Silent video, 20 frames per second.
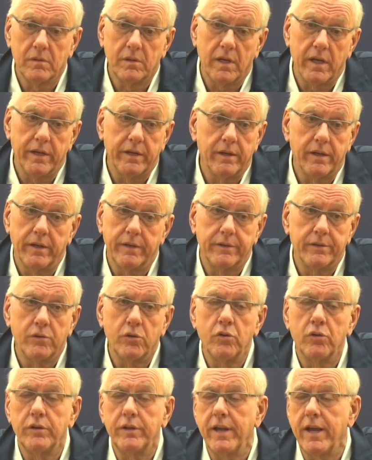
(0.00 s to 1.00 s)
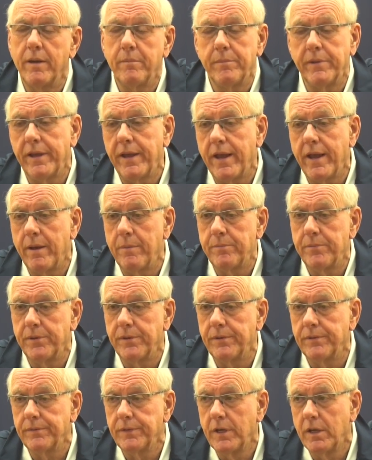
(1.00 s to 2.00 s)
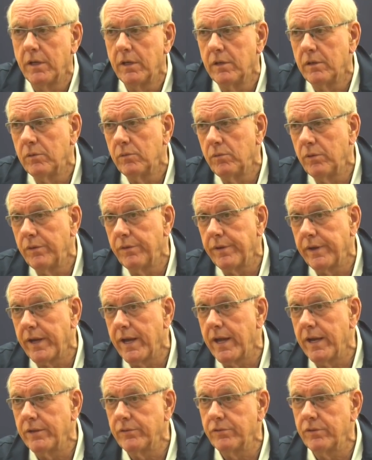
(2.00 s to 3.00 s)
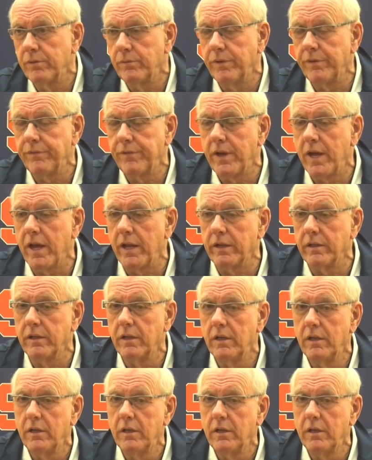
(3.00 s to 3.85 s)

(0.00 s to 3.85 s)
I could not be happier with the guys that we've got.